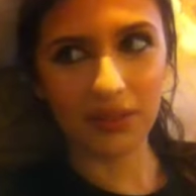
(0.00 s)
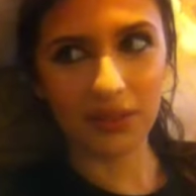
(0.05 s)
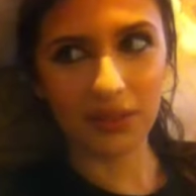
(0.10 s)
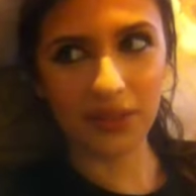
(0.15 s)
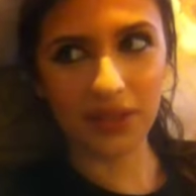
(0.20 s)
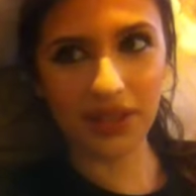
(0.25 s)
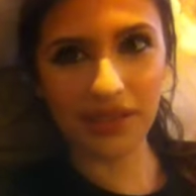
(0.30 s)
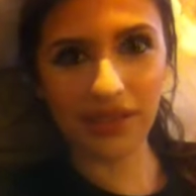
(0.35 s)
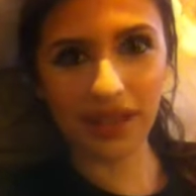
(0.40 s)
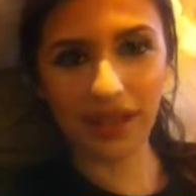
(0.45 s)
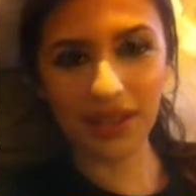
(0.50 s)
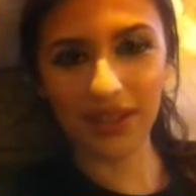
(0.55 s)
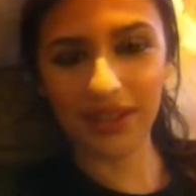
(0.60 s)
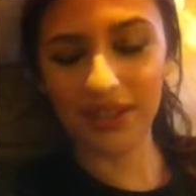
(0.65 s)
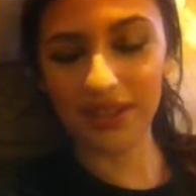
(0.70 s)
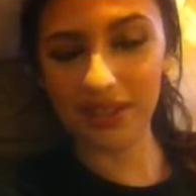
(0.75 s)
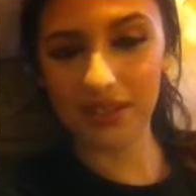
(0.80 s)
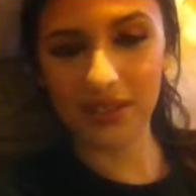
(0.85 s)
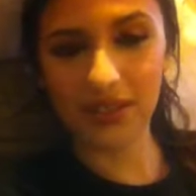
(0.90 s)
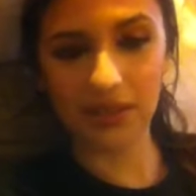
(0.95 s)
Who said that?
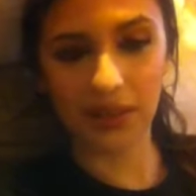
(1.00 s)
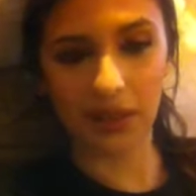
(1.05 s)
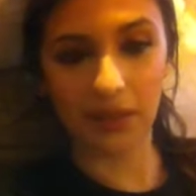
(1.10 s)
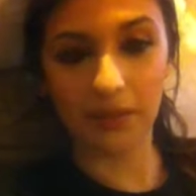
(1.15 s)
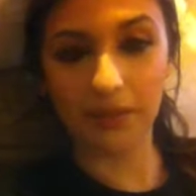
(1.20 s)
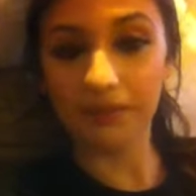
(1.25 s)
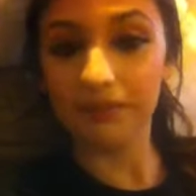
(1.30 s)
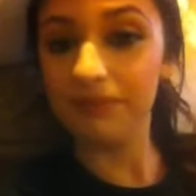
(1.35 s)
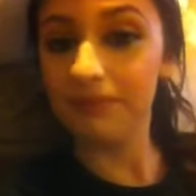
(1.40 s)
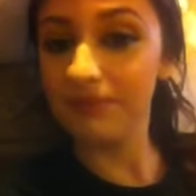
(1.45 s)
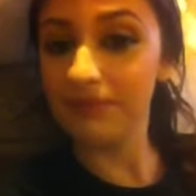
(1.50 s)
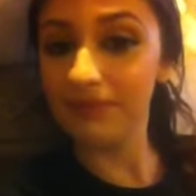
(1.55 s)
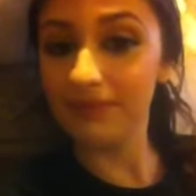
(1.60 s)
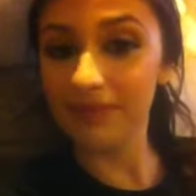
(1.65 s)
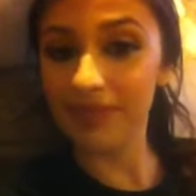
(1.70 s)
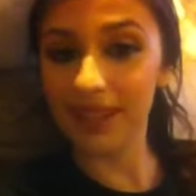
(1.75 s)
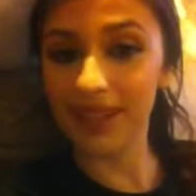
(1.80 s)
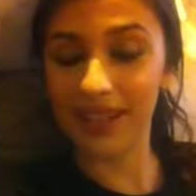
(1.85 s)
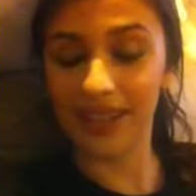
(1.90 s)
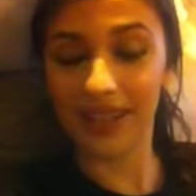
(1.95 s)
So,
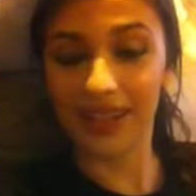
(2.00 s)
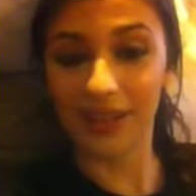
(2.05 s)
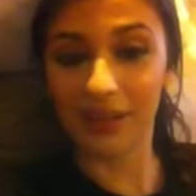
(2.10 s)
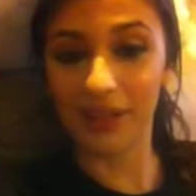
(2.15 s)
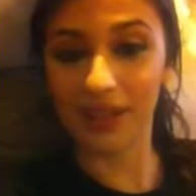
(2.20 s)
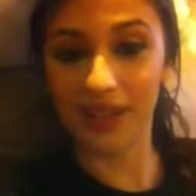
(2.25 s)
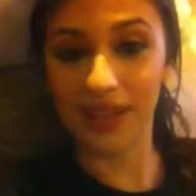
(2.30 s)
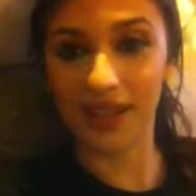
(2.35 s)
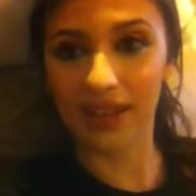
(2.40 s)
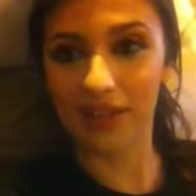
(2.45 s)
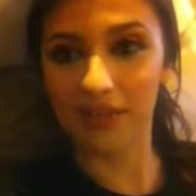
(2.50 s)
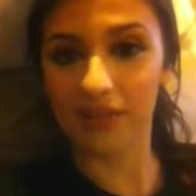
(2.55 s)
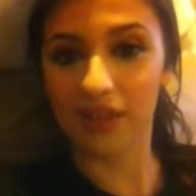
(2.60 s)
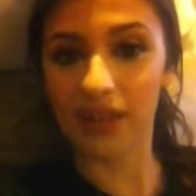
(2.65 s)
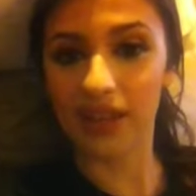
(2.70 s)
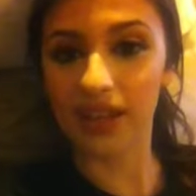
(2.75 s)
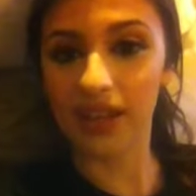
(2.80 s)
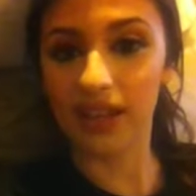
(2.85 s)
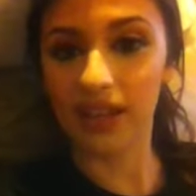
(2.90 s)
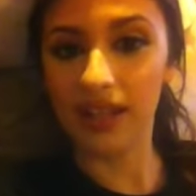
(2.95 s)
yeah, that was kind of
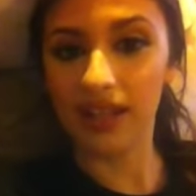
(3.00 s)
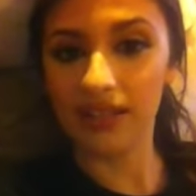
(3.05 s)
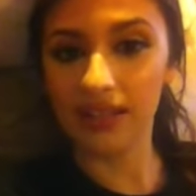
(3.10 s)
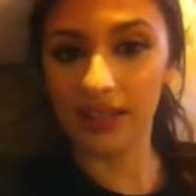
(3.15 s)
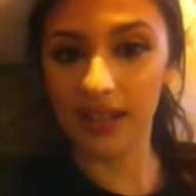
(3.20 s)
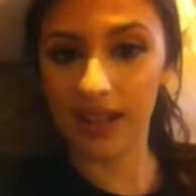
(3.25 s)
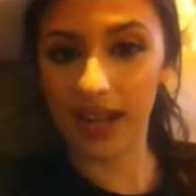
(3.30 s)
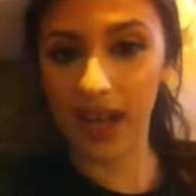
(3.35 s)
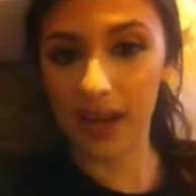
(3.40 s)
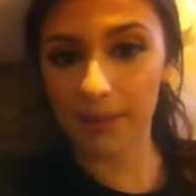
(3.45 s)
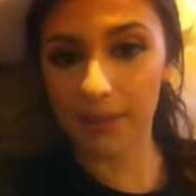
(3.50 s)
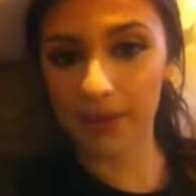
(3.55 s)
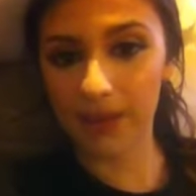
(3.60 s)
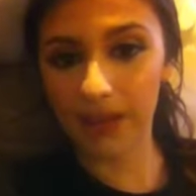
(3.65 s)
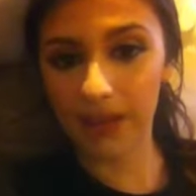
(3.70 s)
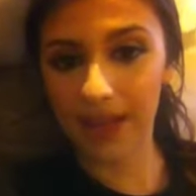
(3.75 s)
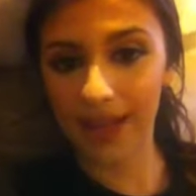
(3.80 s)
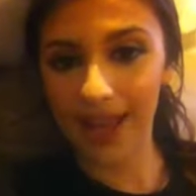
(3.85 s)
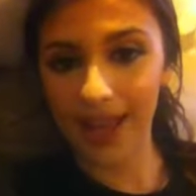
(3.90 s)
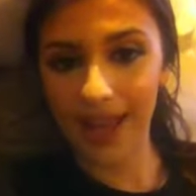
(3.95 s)
funny. That
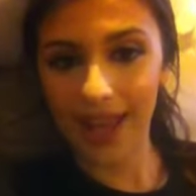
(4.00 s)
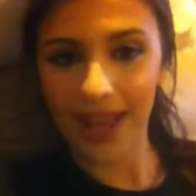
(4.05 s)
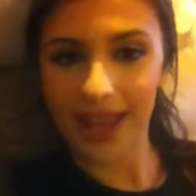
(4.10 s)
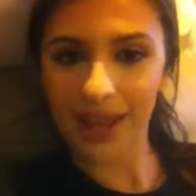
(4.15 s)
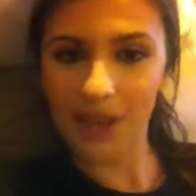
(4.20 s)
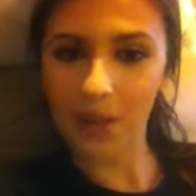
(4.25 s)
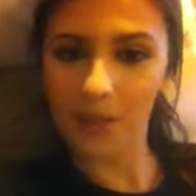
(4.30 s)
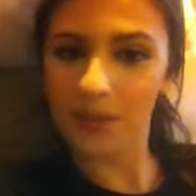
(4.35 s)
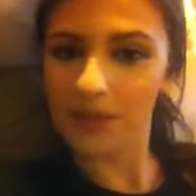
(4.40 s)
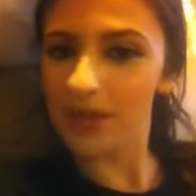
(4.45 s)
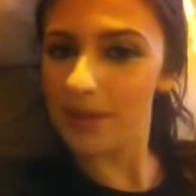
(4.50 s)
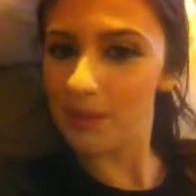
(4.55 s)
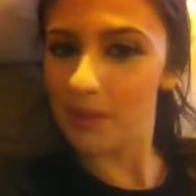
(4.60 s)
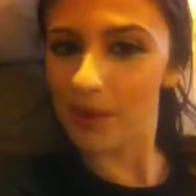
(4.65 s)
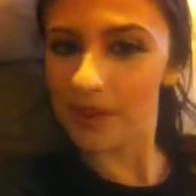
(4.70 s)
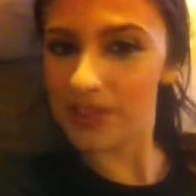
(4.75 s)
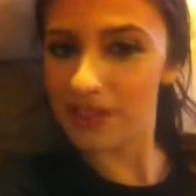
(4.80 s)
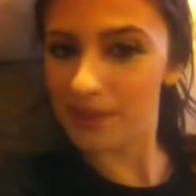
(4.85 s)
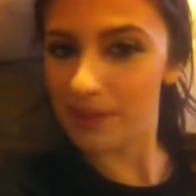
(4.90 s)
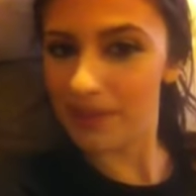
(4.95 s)
happened. And I hope you keep
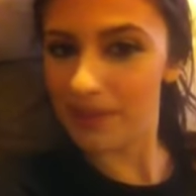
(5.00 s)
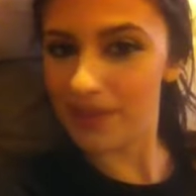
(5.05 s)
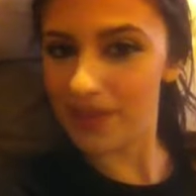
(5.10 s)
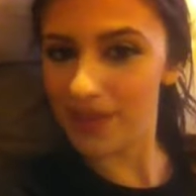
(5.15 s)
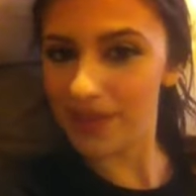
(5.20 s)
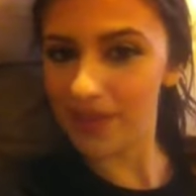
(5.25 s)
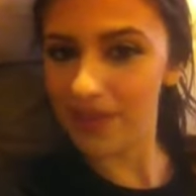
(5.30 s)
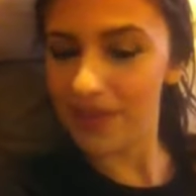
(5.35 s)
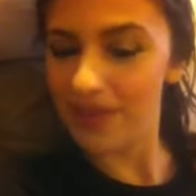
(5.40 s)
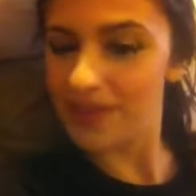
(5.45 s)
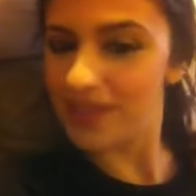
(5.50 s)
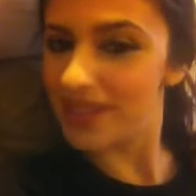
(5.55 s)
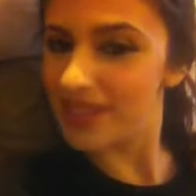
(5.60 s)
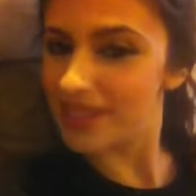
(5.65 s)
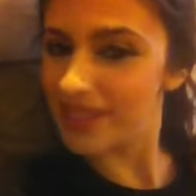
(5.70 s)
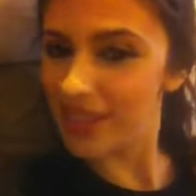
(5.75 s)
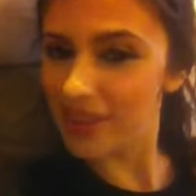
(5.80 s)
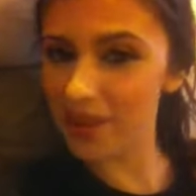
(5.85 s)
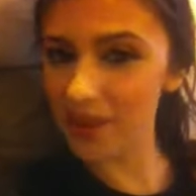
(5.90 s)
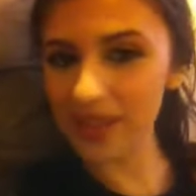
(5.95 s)
watching my videos, and
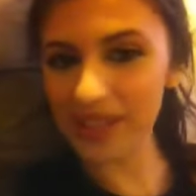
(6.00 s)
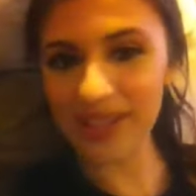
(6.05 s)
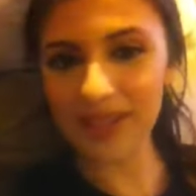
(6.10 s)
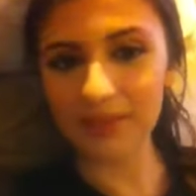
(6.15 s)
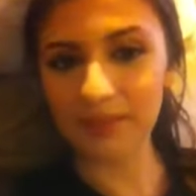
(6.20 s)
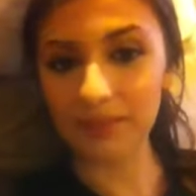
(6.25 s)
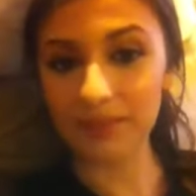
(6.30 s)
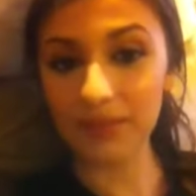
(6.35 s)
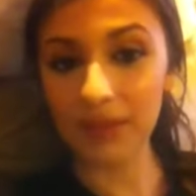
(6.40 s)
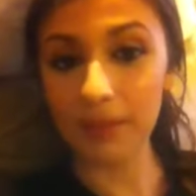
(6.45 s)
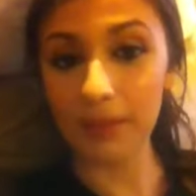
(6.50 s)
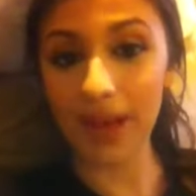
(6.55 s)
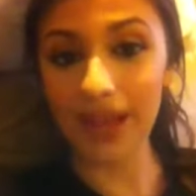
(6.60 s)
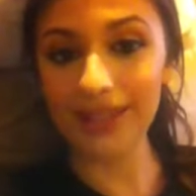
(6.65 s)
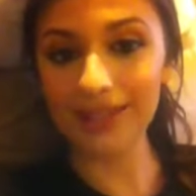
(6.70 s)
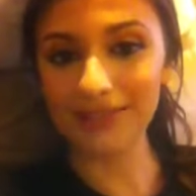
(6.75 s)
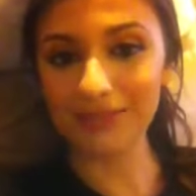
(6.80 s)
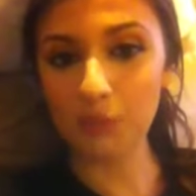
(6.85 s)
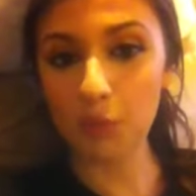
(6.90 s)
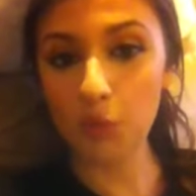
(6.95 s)
stay awesome. Bye.